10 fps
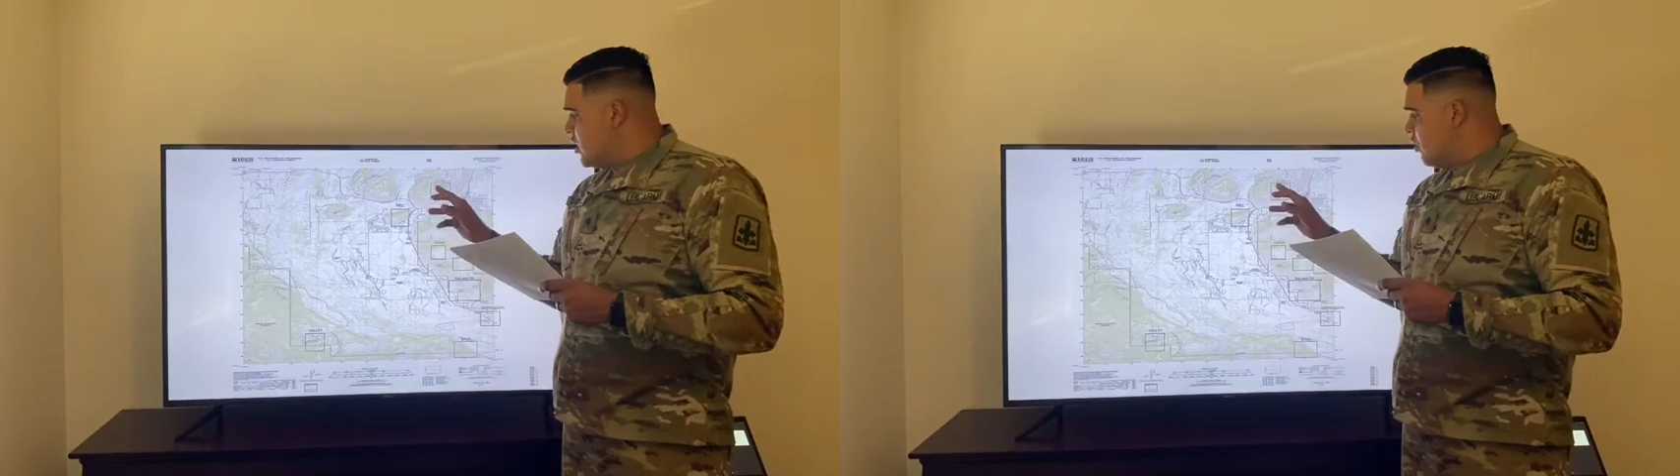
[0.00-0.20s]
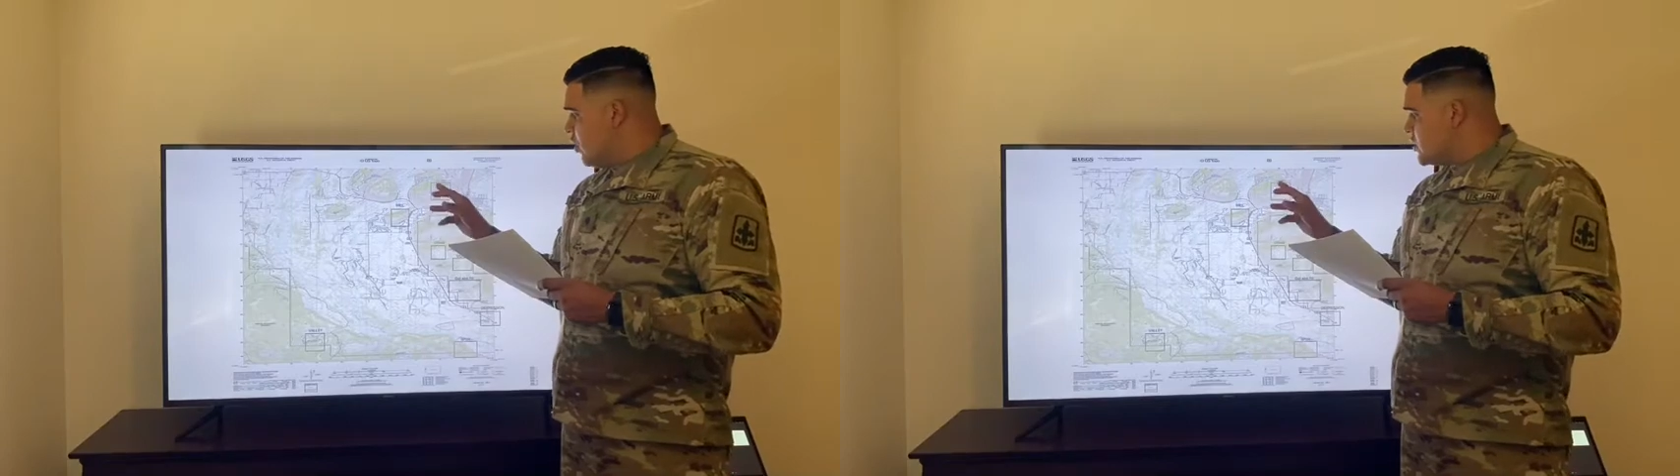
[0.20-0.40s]

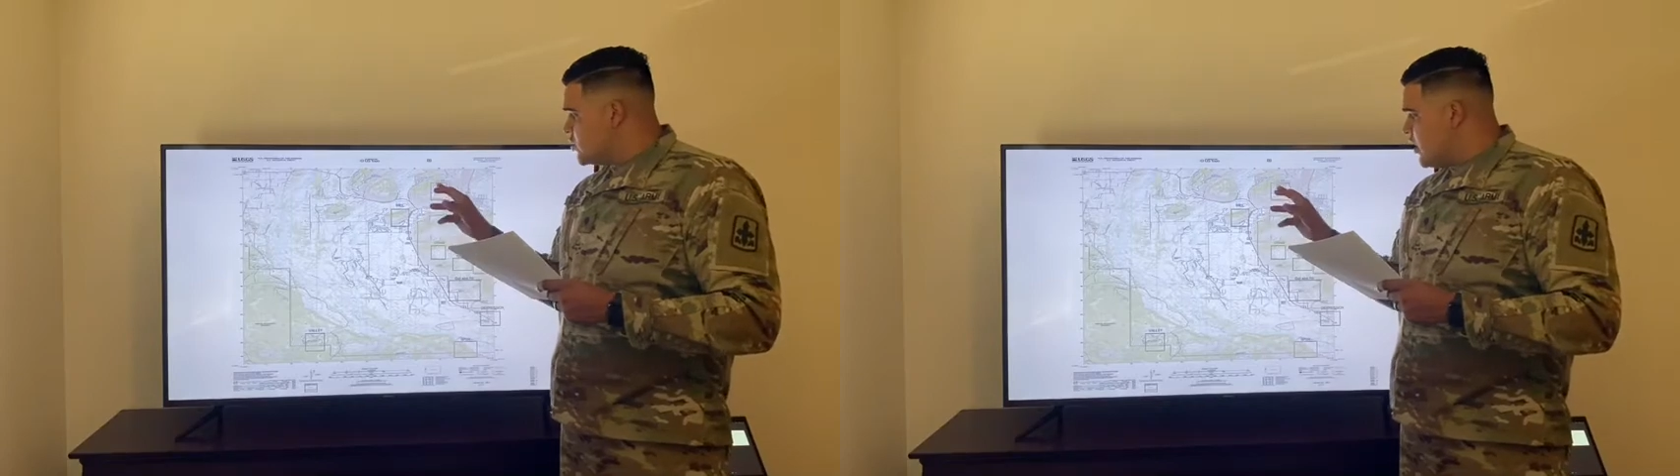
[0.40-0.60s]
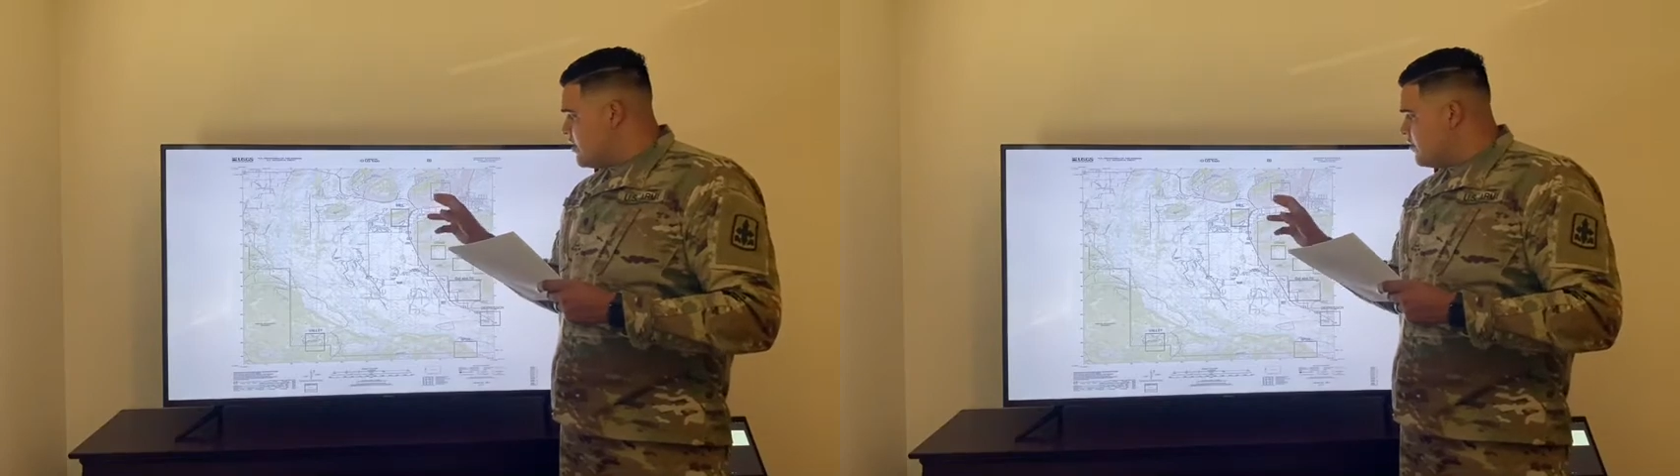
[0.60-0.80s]
what
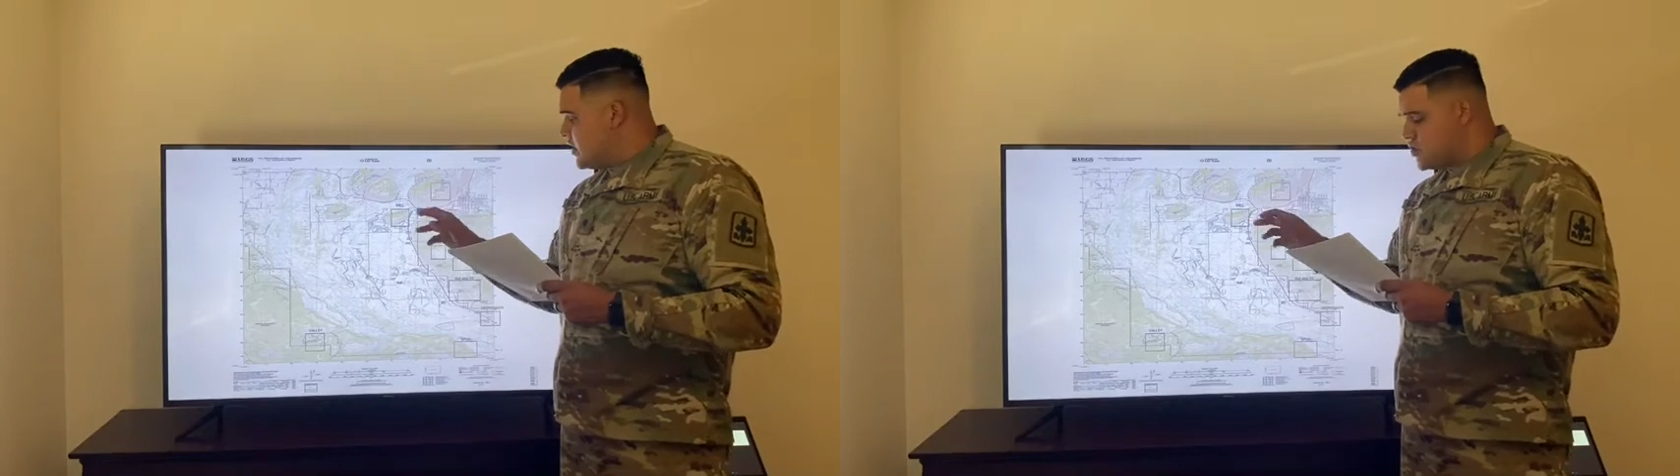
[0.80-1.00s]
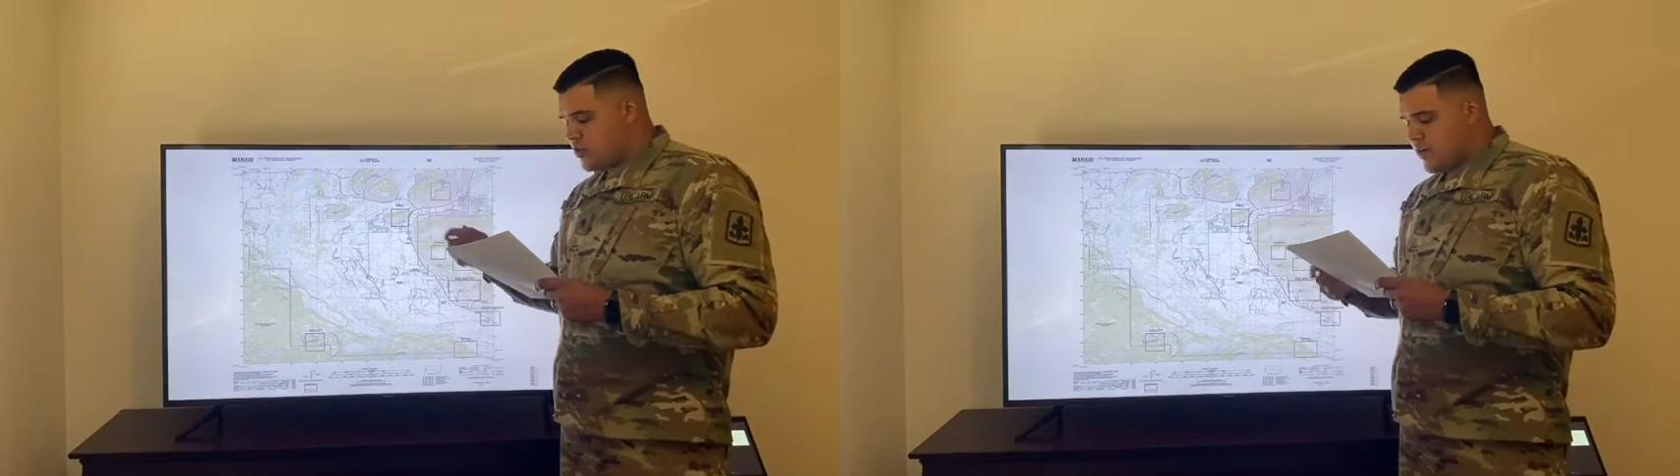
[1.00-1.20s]
terrain
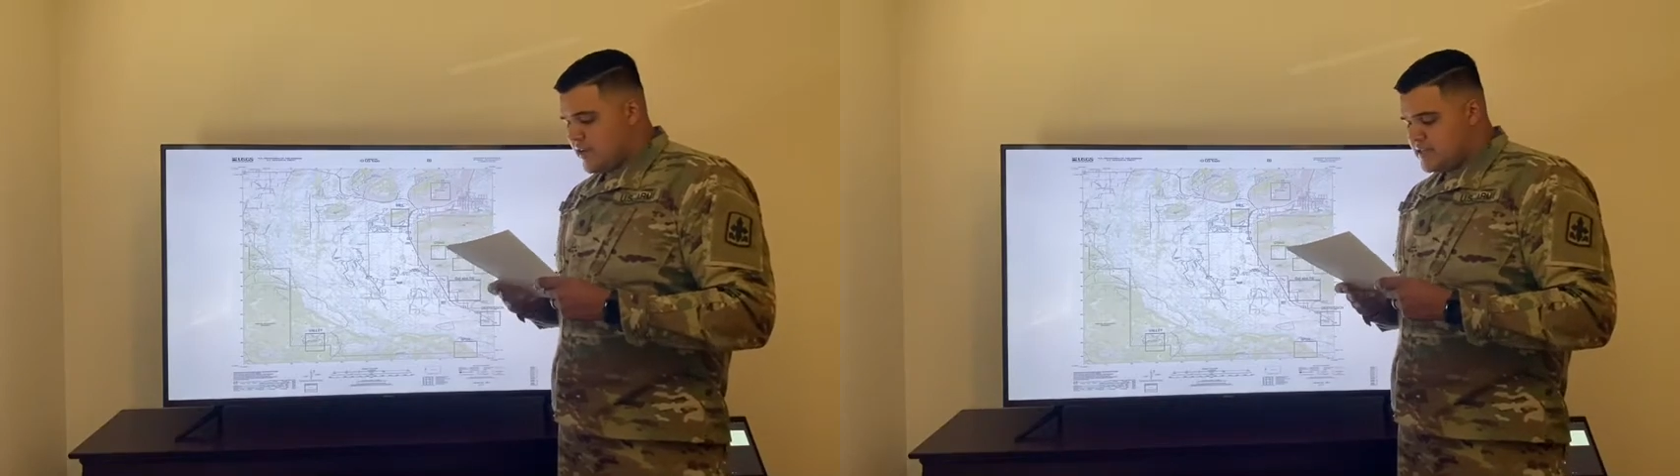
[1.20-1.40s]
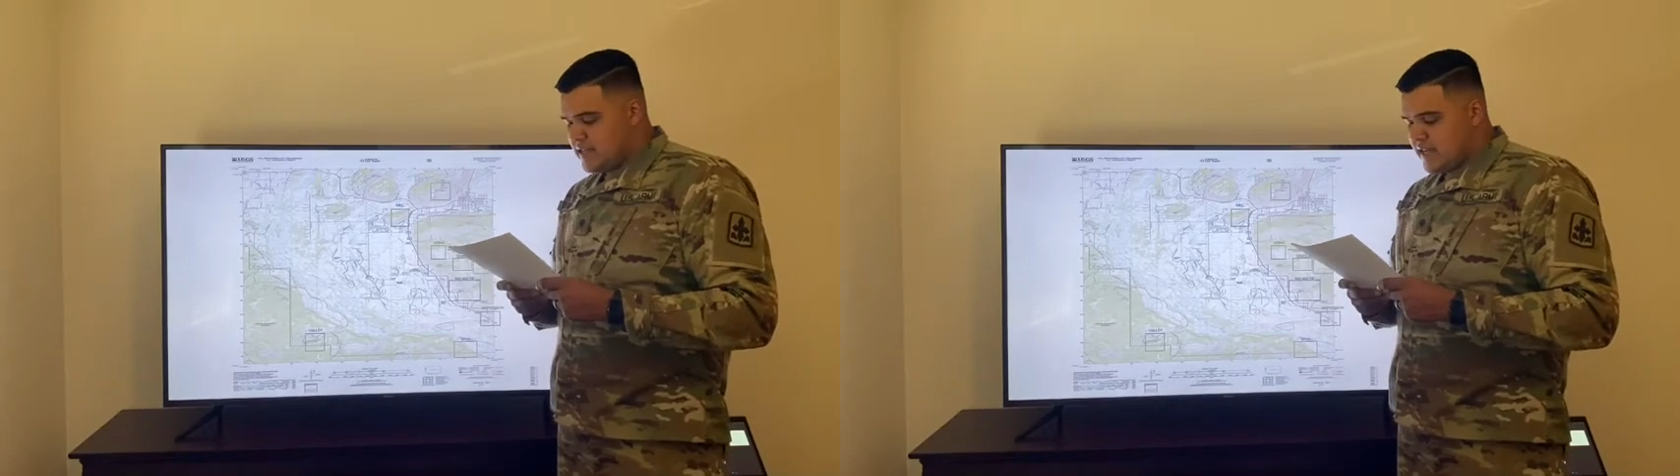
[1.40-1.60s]
feature
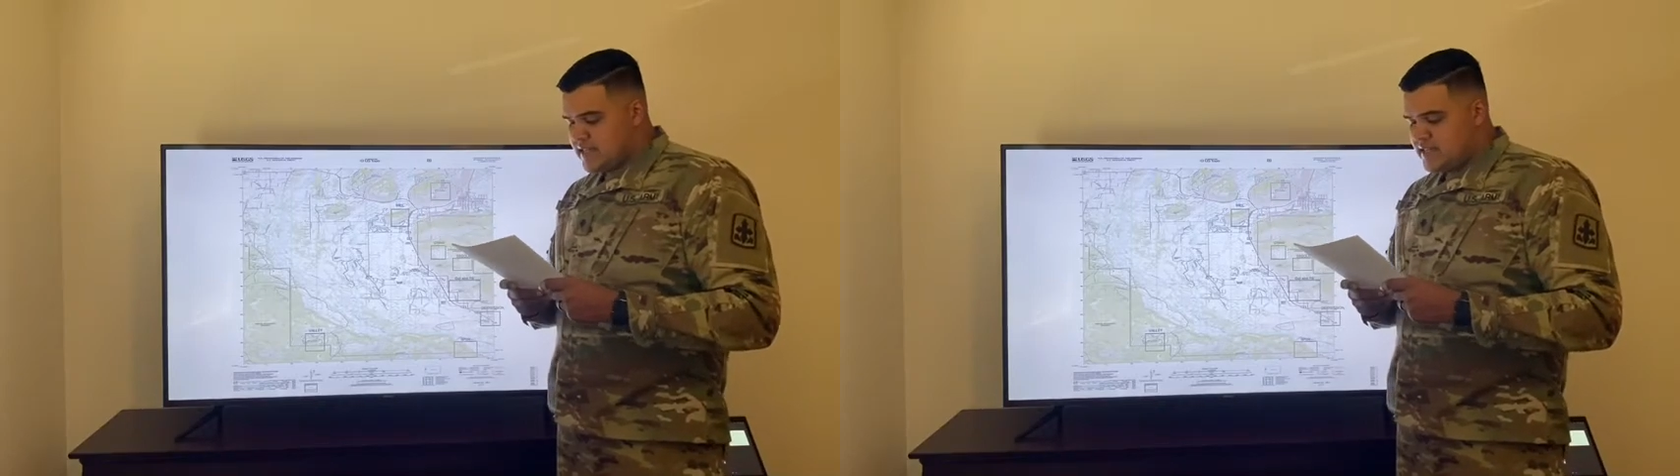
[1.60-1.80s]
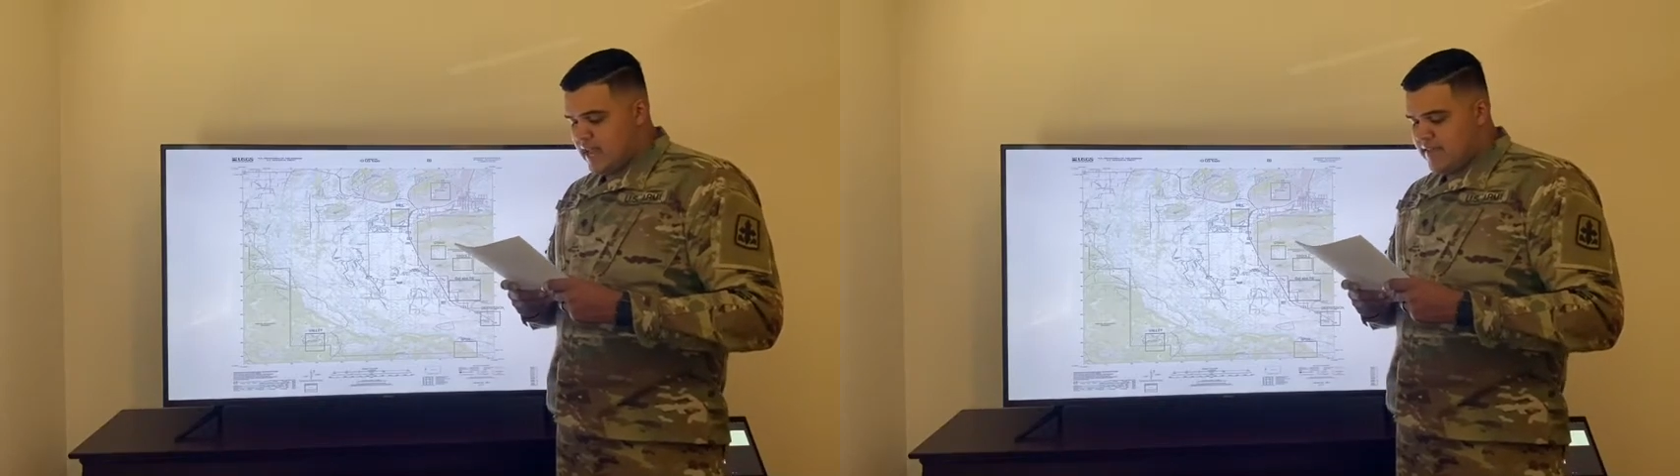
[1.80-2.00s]
is
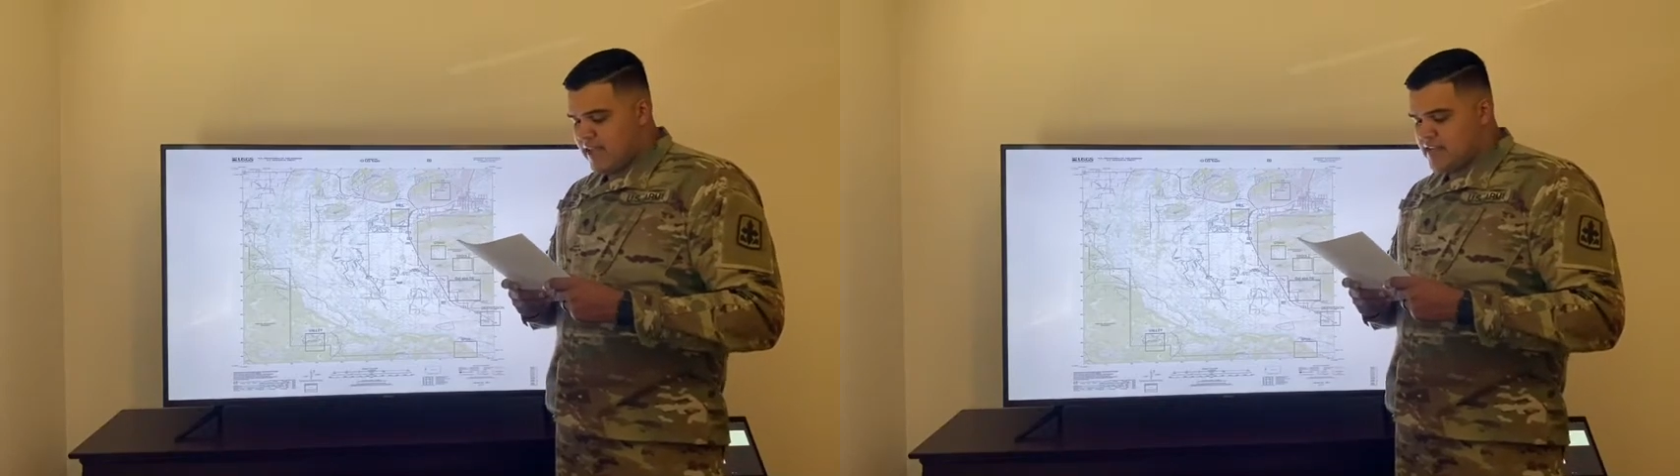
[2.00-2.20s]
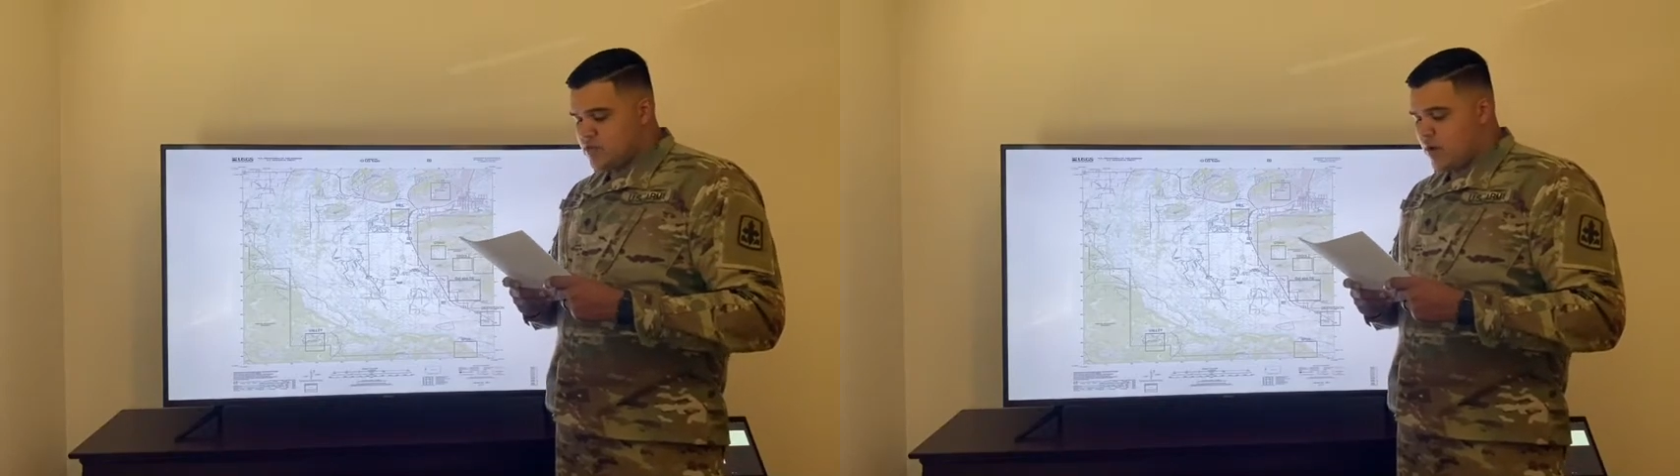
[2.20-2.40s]
inside
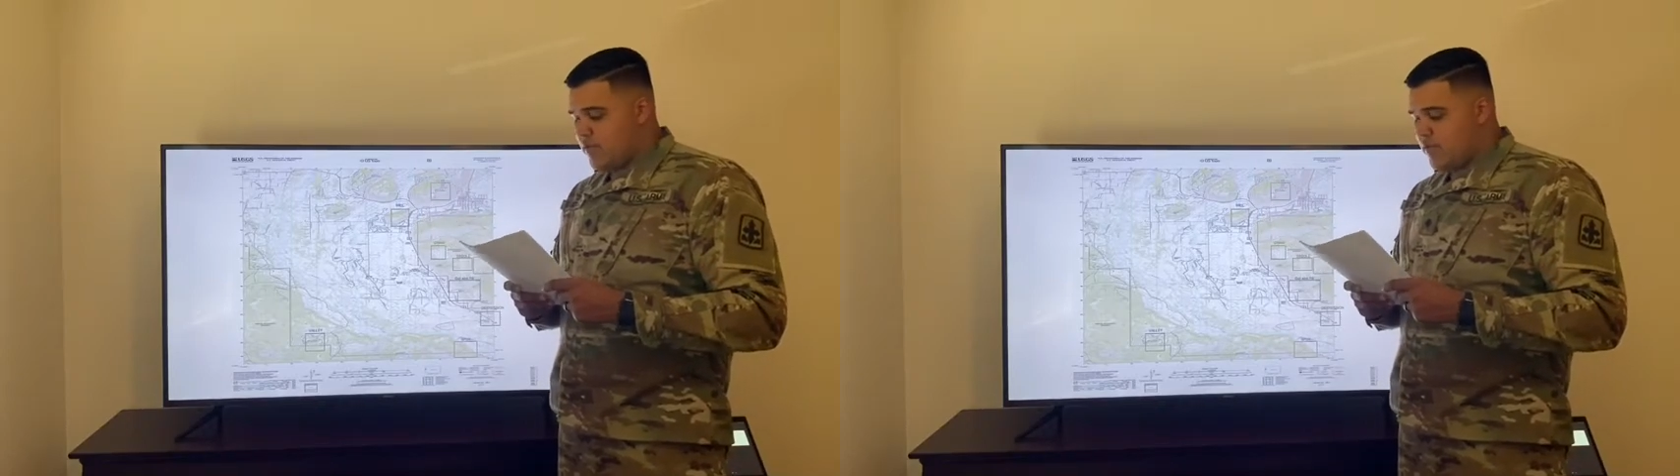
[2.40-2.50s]
that square.